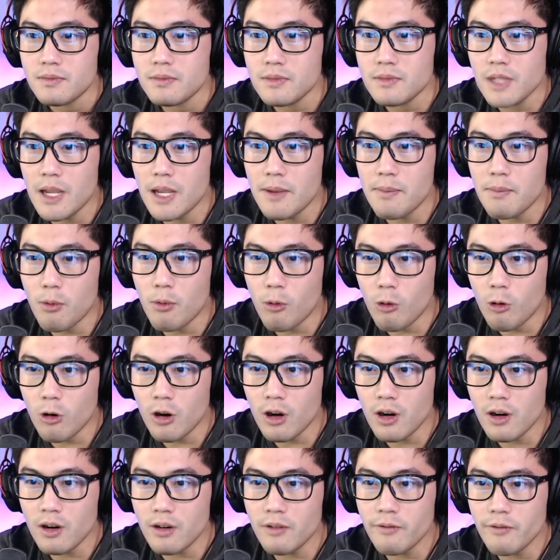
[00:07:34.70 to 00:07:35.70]
A
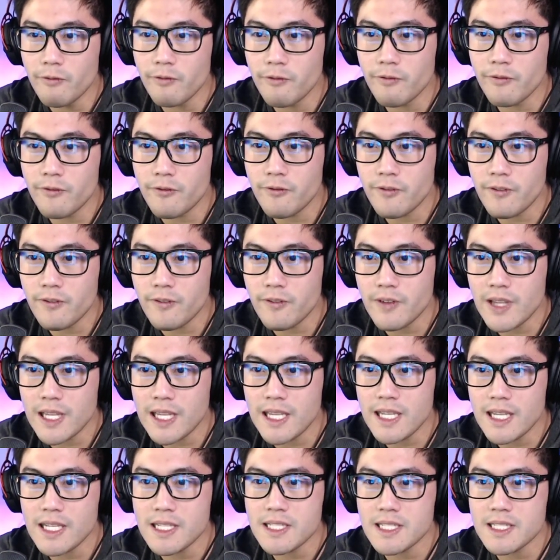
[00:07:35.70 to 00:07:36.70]
poor
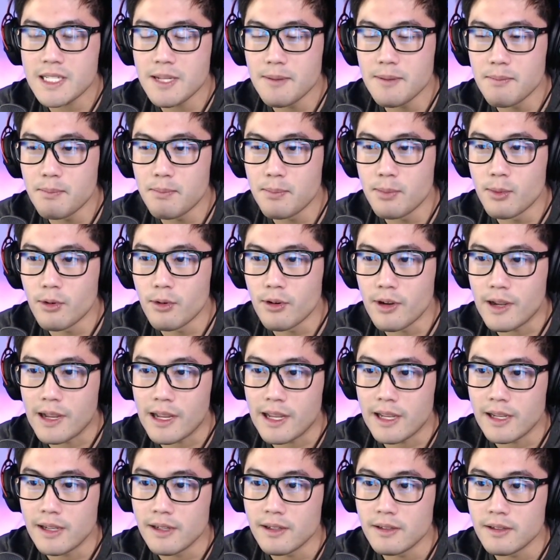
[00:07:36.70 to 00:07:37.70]
V simp
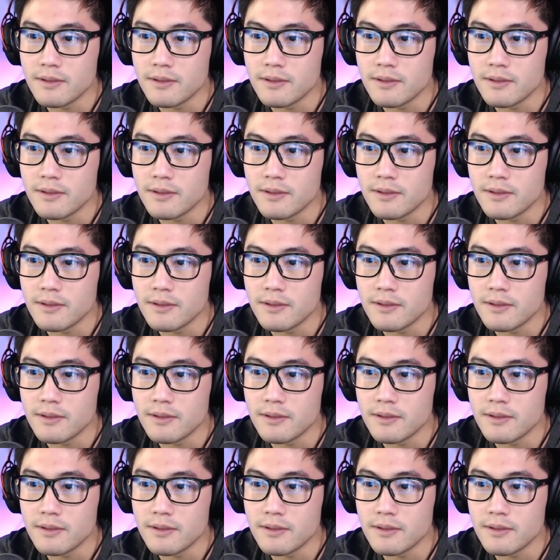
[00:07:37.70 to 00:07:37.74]
boy.